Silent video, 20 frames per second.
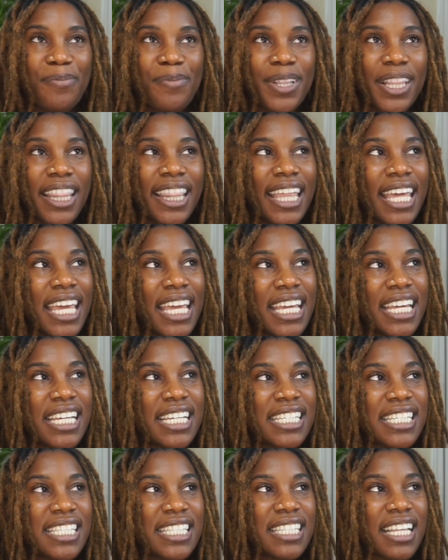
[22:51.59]

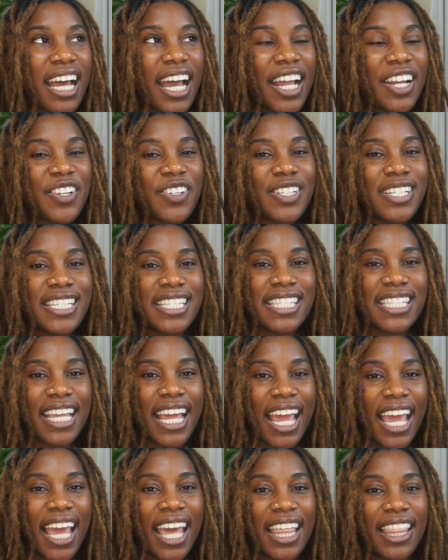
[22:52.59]
Please
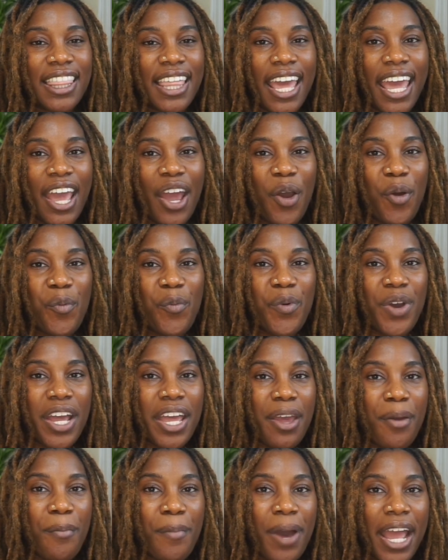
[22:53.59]
understand that
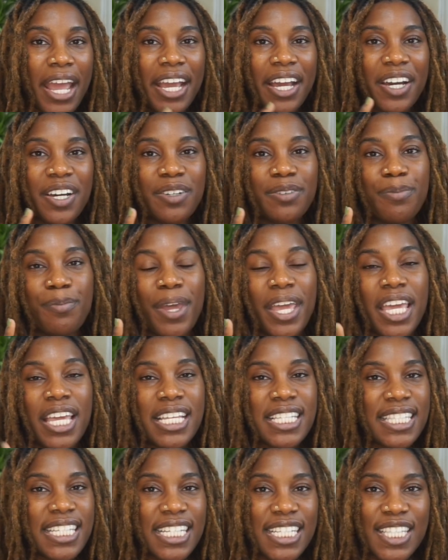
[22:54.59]
what might come
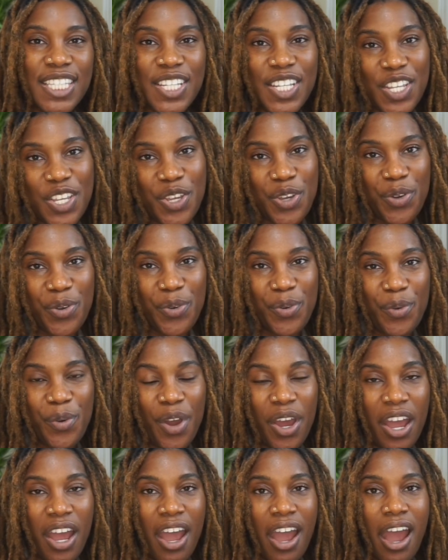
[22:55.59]
easy to
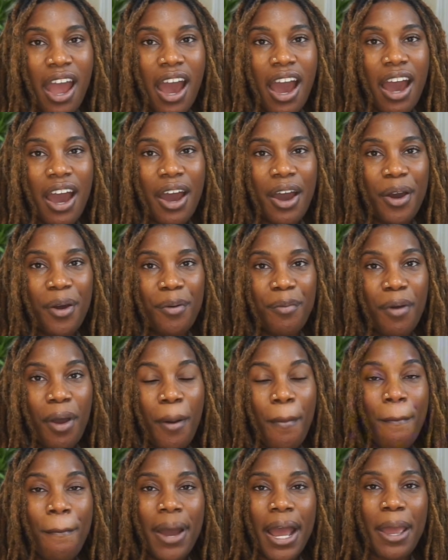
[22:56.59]
you
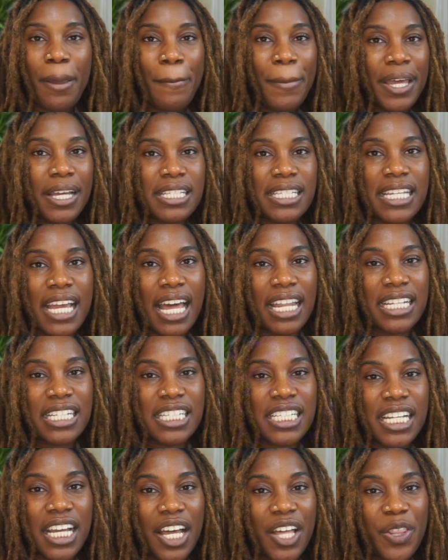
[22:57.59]
might be a
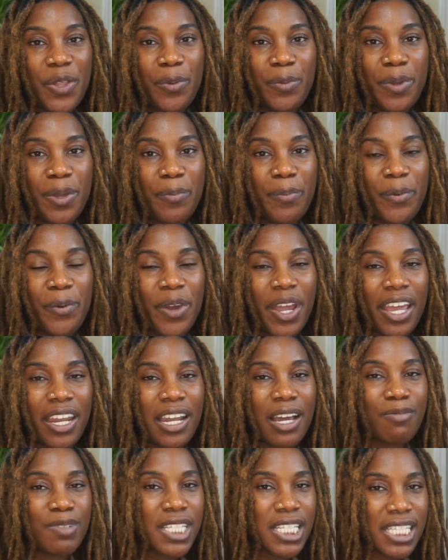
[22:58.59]
challenge to other people. And
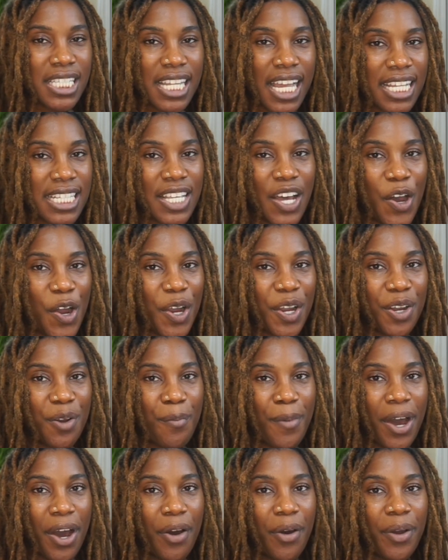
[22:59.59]
I'm just not talking
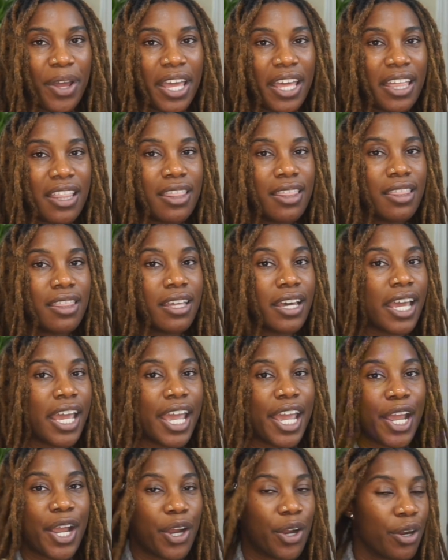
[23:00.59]
about in the
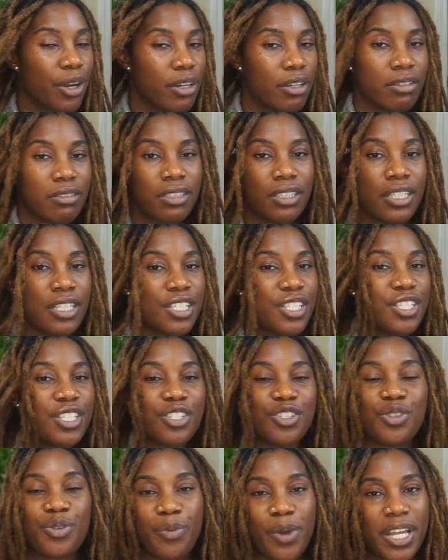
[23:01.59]
hair
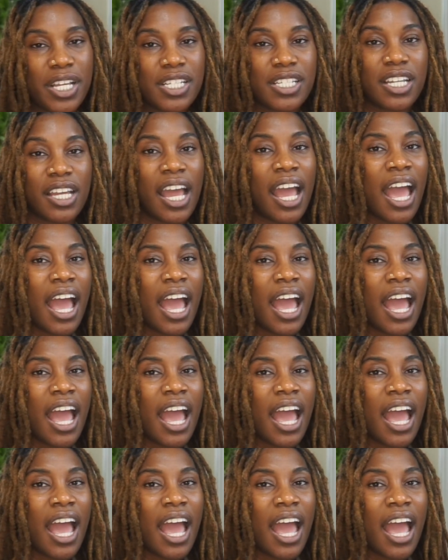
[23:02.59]
situation.